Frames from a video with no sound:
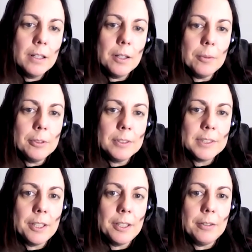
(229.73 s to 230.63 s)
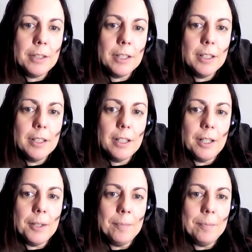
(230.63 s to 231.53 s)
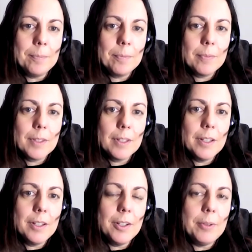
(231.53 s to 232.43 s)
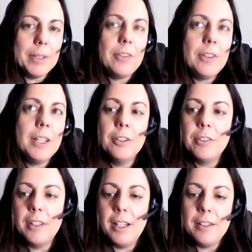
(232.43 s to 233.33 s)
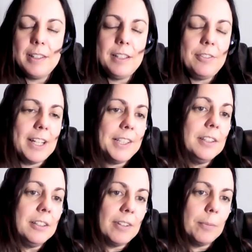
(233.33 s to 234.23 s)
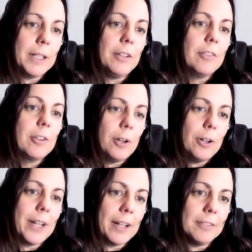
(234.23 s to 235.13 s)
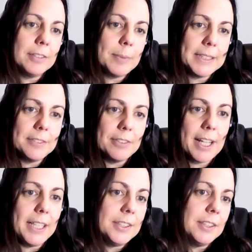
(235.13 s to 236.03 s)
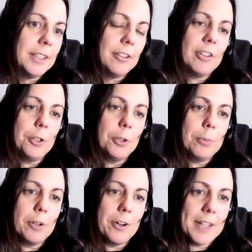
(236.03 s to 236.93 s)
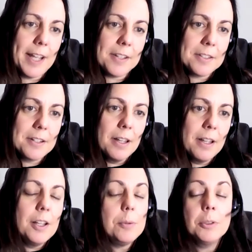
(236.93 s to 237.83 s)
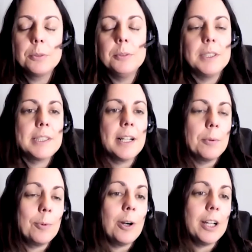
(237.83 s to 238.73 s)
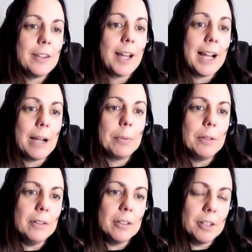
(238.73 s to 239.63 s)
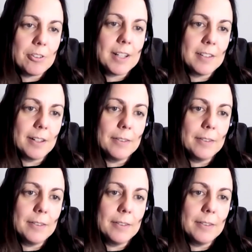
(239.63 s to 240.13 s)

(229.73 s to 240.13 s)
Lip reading: We're also, when you think of a deviation event where you've got an out of specification in a final product test, you want to understand why that happened and address it.